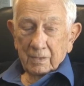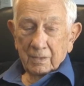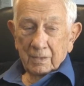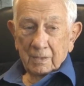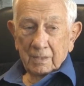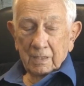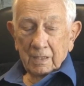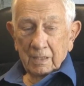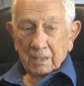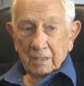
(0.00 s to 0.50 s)

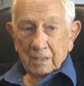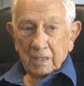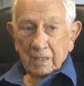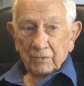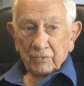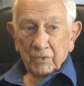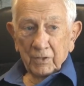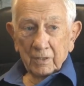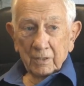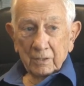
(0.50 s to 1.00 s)
And I, and I
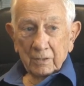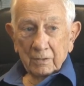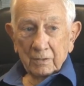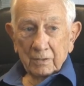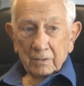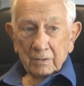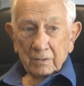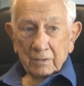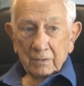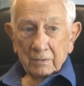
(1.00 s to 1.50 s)
think uh,
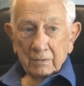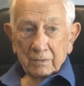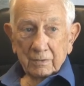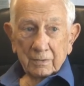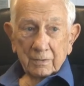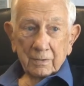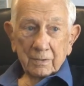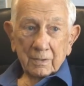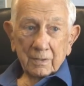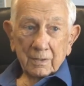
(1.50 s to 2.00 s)

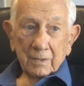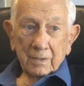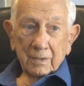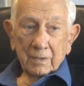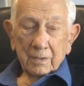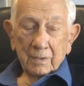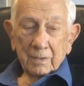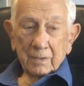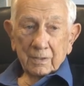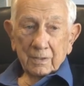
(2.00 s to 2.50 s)

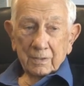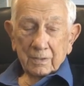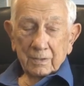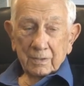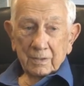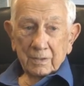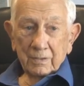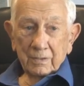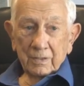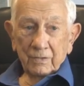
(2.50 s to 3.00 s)

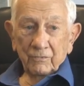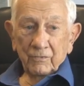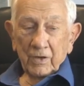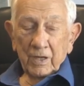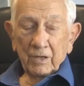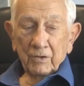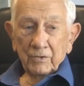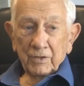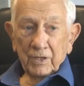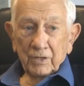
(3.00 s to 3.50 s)
they, they
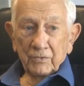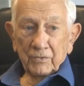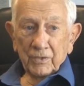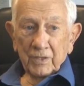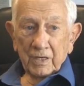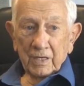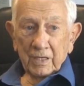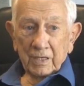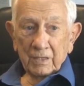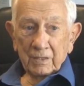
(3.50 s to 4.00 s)
found out
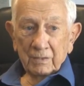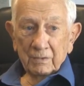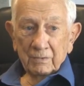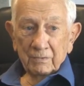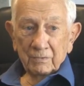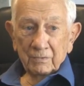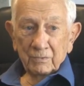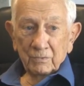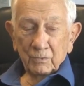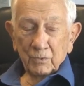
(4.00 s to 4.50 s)
that I
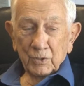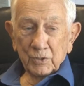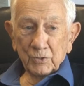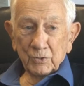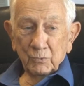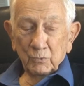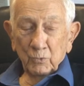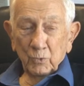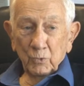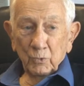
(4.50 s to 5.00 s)

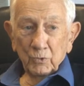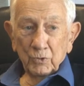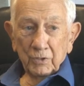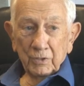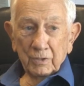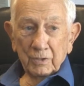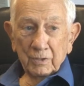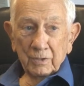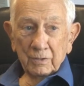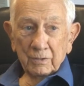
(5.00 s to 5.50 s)
wasn't
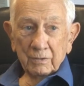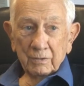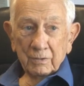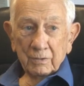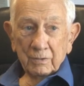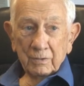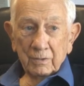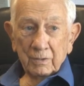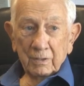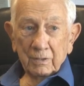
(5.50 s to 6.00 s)
wounded or
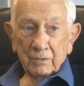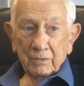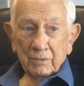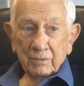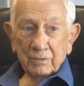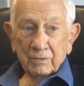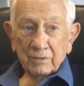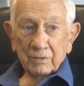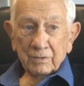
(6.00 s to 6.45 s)
uh,